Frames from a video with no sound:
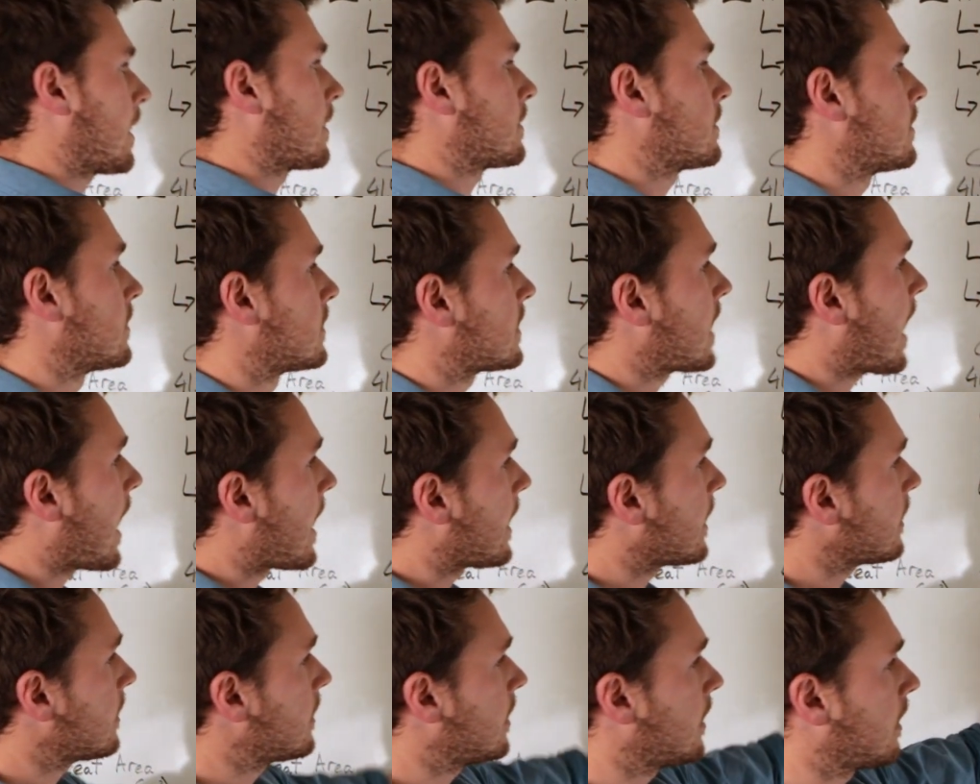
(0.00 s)
going to
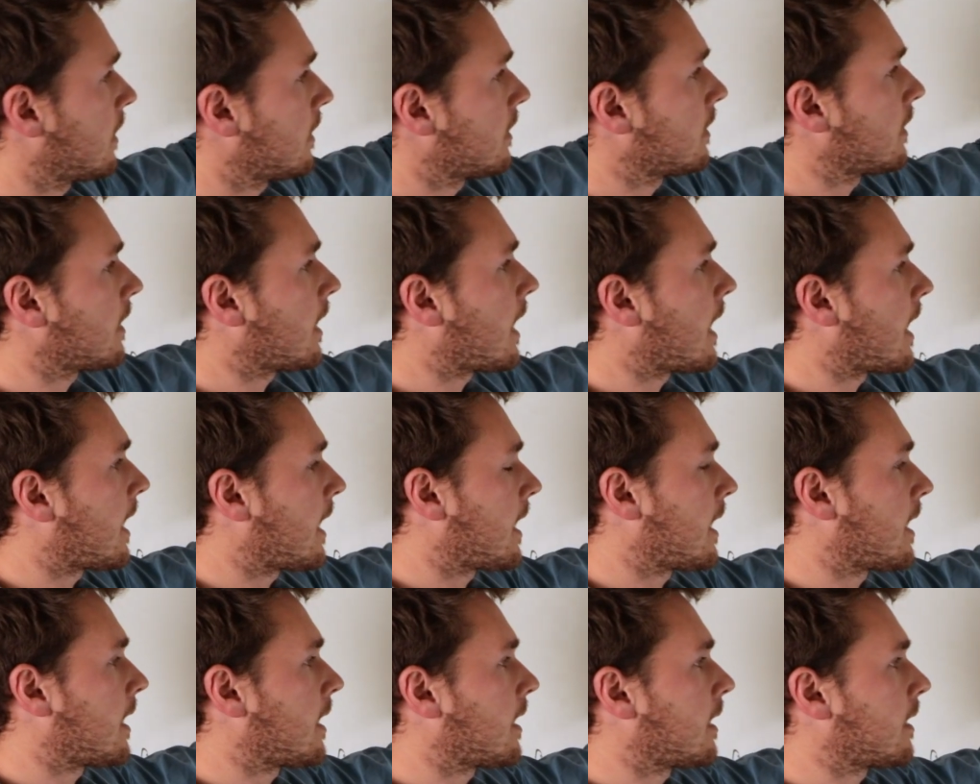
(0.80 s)
take
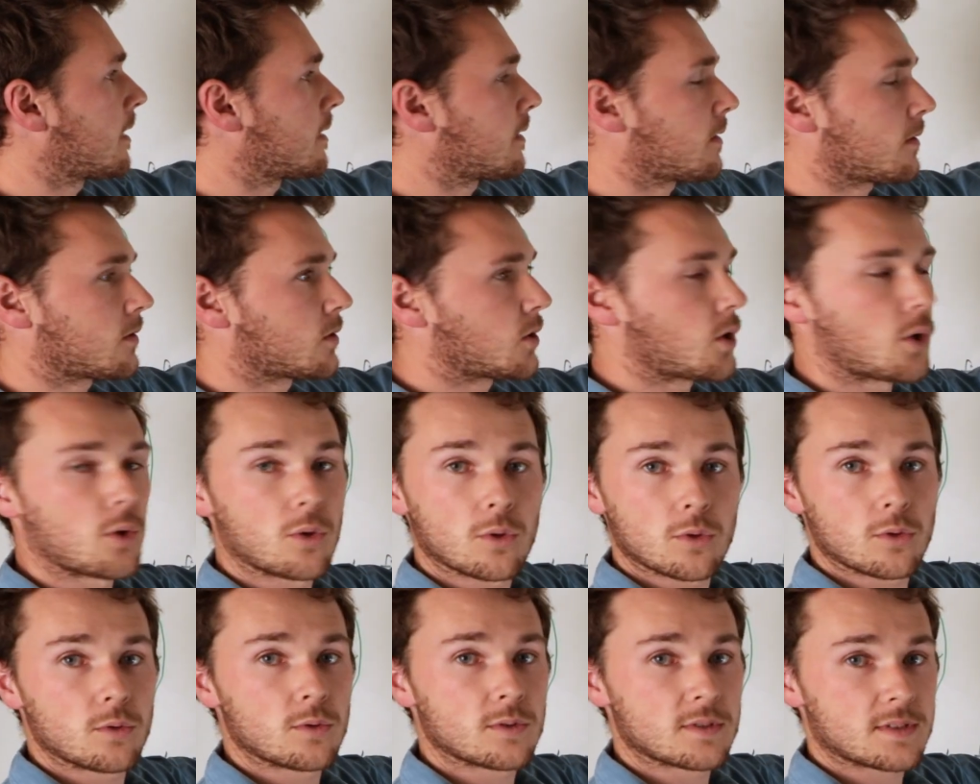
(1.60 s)

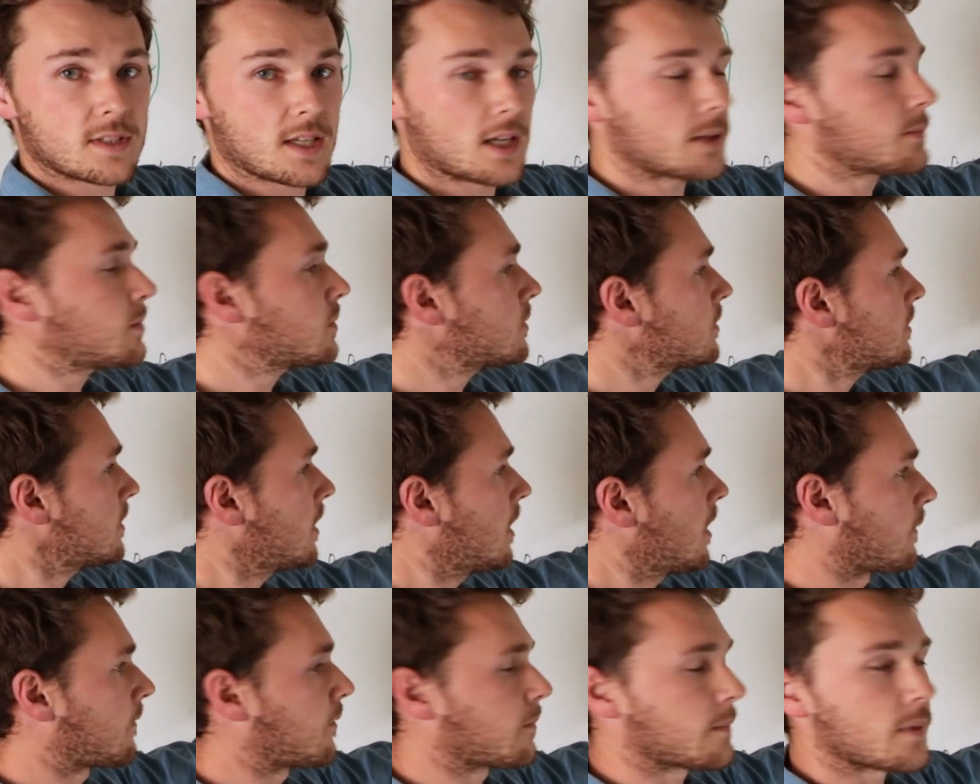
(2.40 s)
two samples,
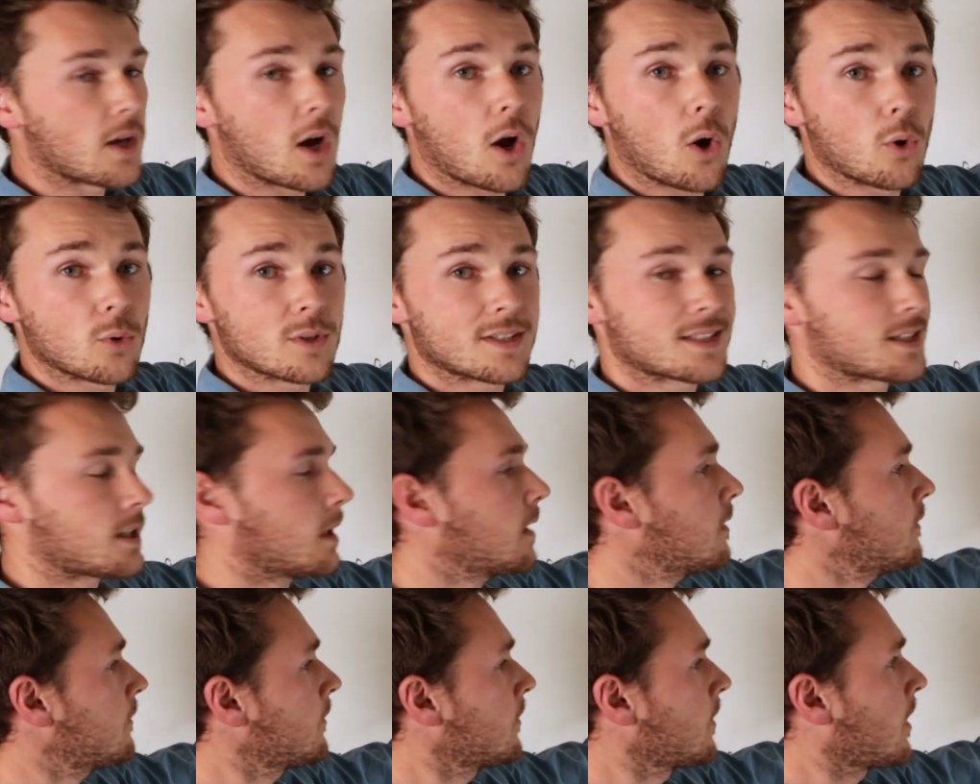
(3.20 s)
one from the oldest
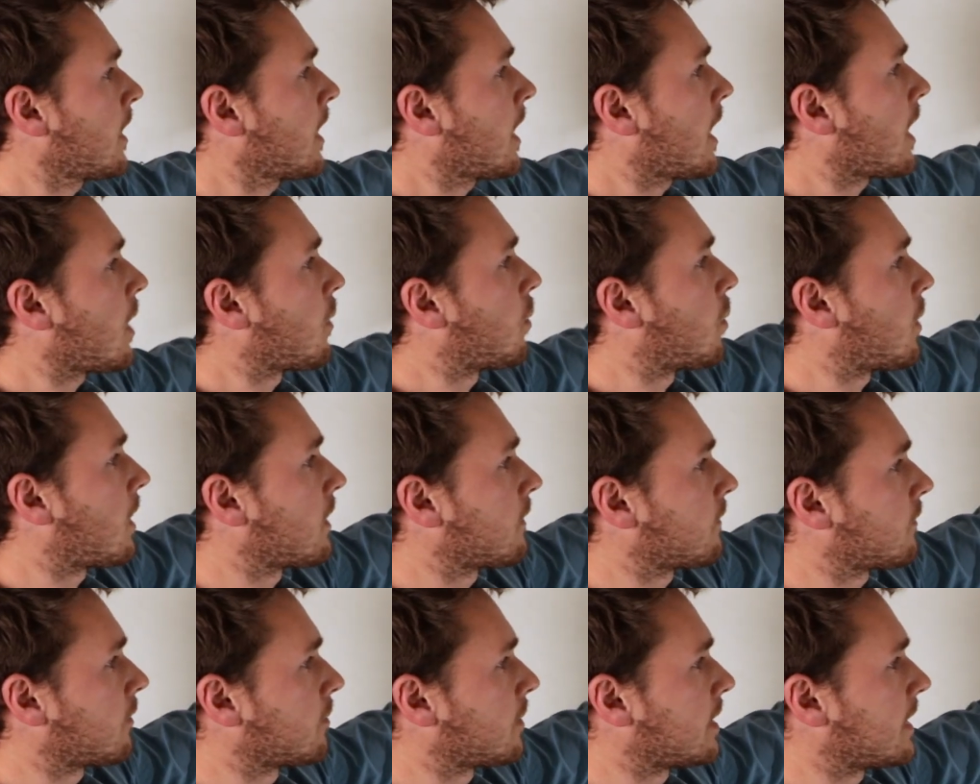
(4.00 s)
leaf and
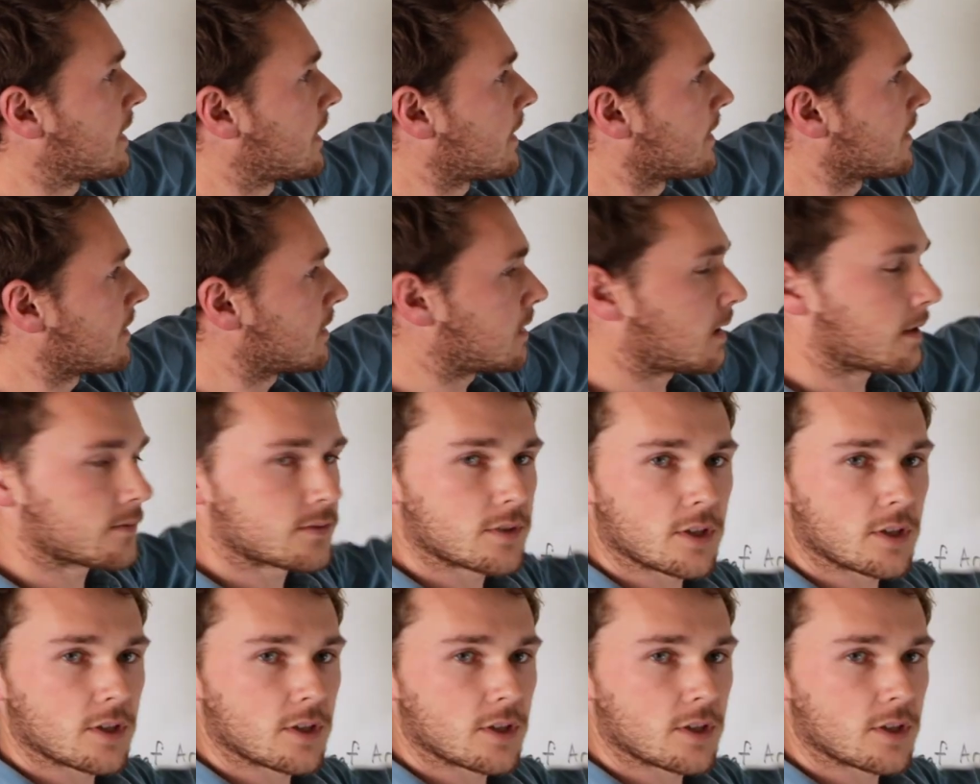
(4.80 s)
one from the youngest leaf.